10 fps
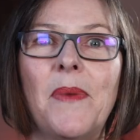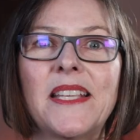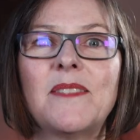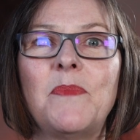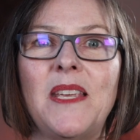
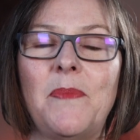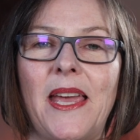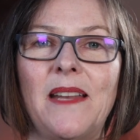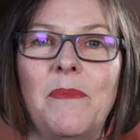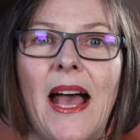must be
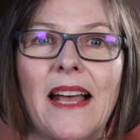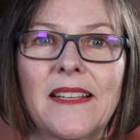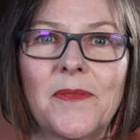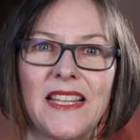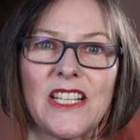paid back.
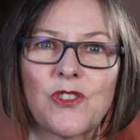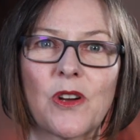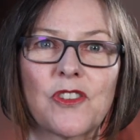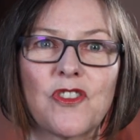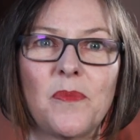These
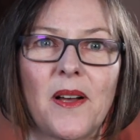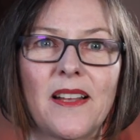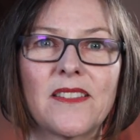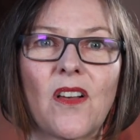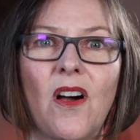treasury
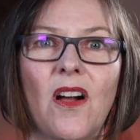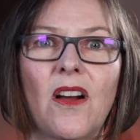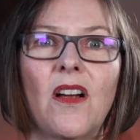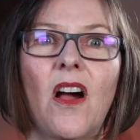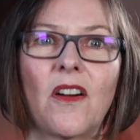bonds
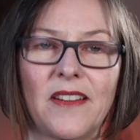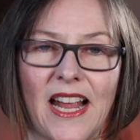are our